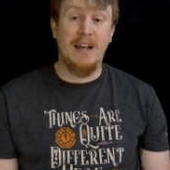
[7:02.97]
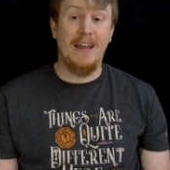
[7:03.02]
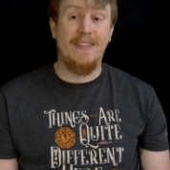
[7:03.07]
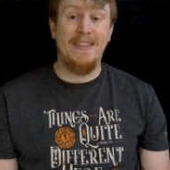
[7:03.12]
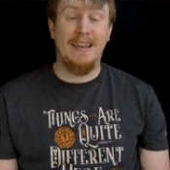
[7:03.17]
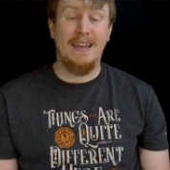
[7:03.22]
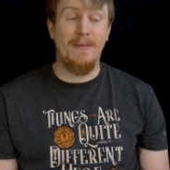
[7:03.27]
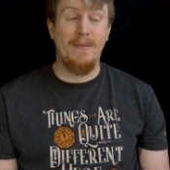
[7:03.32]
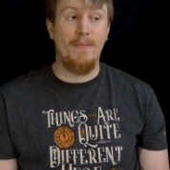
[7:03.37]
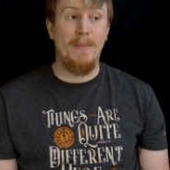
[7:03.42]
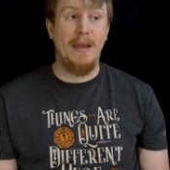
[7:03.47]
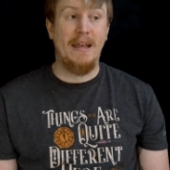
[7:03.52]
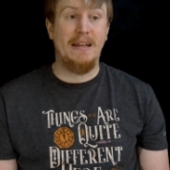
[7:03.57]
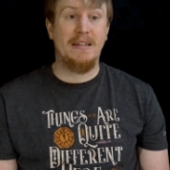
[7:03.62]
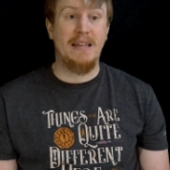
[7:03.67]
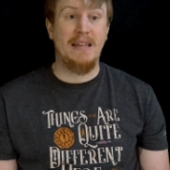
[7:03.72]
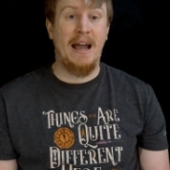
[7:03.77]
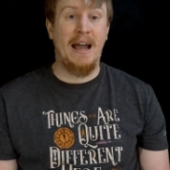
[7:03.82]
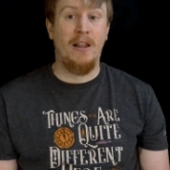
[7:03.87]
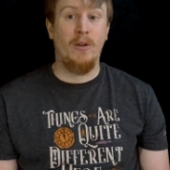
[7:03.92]
I think it
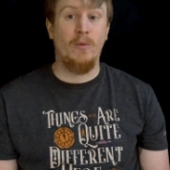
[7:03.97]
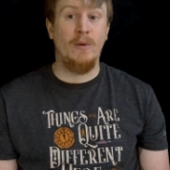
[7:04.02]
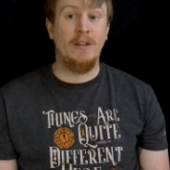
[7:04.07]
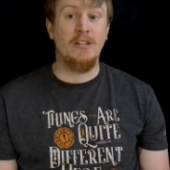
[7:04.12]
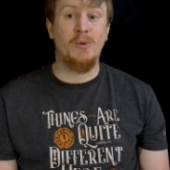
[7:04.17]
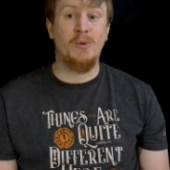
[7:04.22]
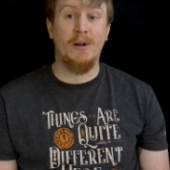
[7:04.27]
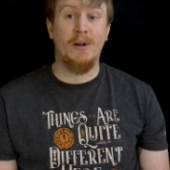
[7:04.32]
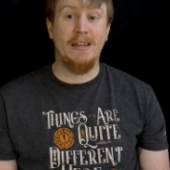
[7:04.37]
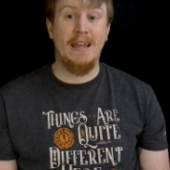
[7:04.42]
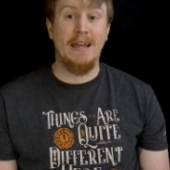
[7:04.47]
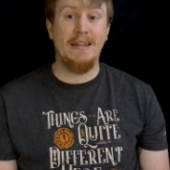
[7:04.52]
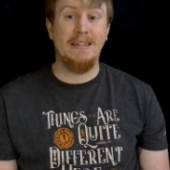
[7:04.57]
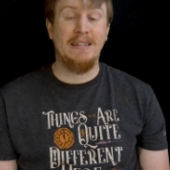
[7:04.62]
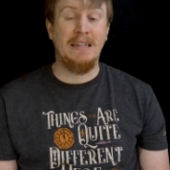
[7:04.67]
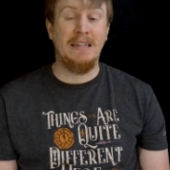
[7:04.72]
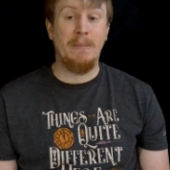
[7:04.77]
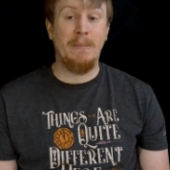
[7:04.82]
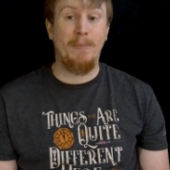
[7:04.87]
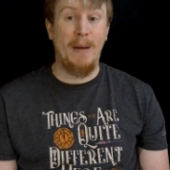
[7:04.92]
makes Halloween
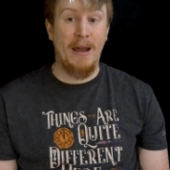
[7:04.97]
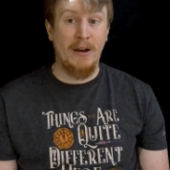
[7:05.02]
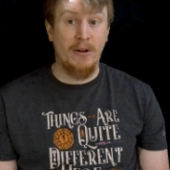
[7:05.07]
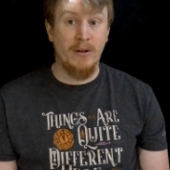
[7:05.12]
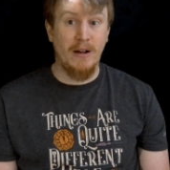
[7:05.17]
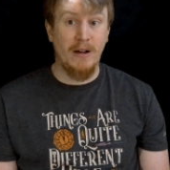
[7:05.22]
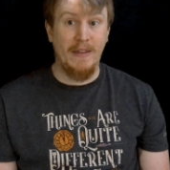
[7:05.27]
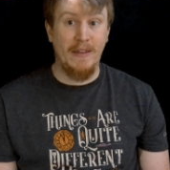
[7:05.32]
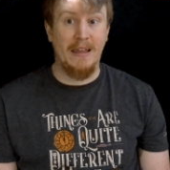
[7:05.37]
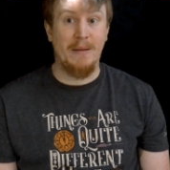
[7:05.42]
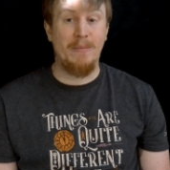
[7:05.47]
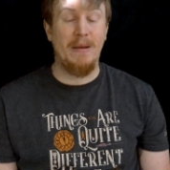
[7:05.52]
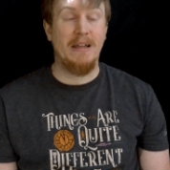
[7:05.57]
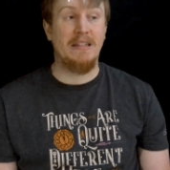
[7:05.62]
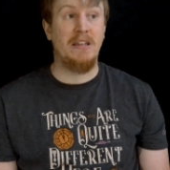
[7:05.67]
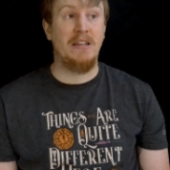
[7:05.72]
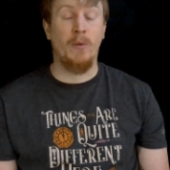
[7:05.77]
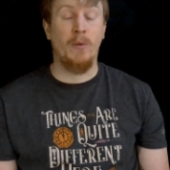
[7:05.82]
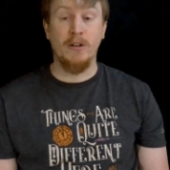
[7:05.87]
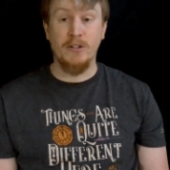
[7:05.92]
2018 better. I think it
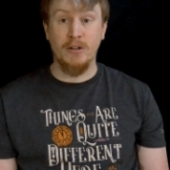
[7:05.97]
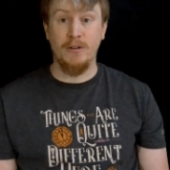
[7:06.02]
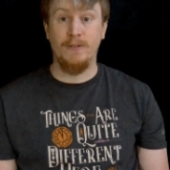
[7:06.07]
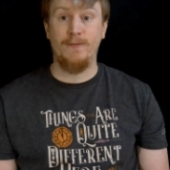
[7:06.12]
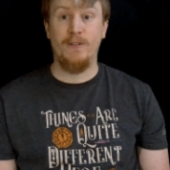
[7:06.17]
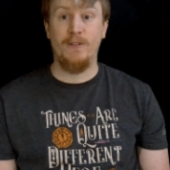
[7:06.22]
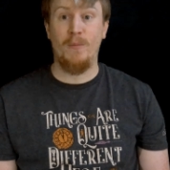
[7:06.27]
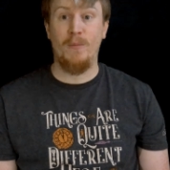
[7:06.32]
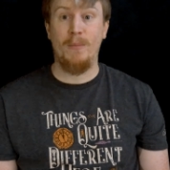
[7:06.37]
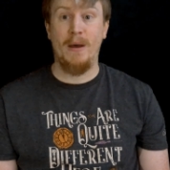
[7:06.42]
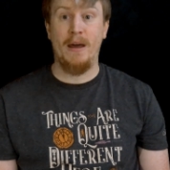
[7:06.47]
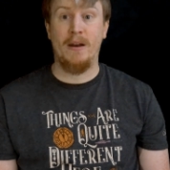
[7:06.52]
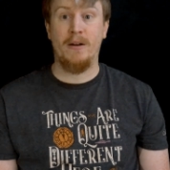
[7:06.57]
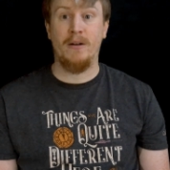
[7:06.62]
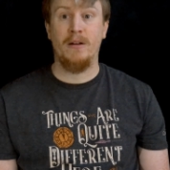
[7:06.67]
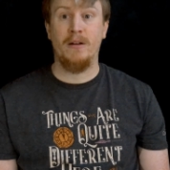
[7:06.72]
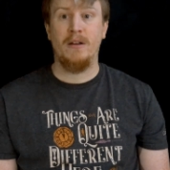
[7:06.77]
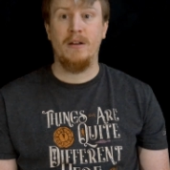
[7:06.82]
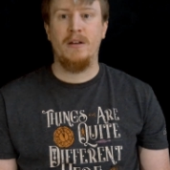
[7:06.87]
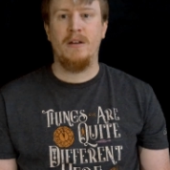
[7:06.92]
makes the original film
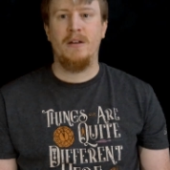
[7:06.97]
better.